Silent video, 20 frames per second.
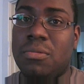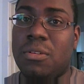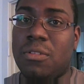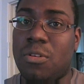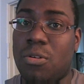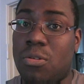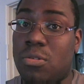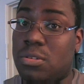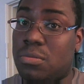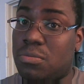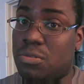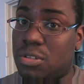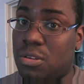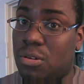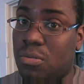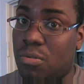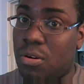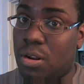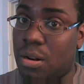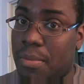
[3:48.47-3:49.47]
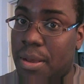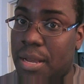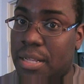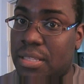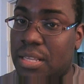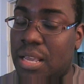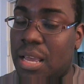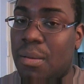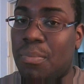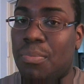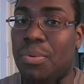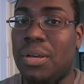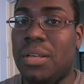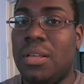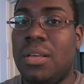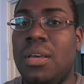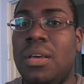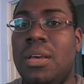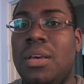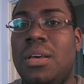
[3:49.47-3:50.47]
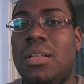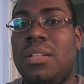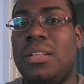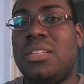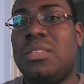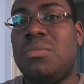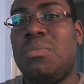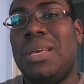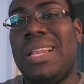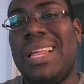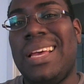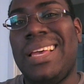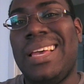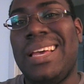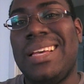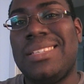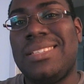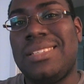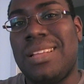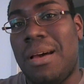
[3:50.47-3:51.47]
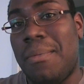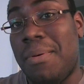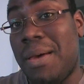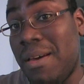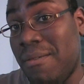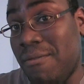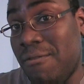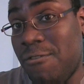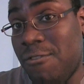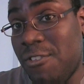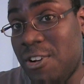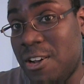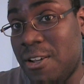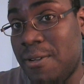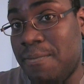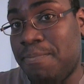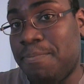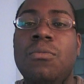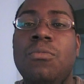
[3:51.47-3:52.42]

Of course, I'm still worried about that, but it doesn't mean I can't stop having fun.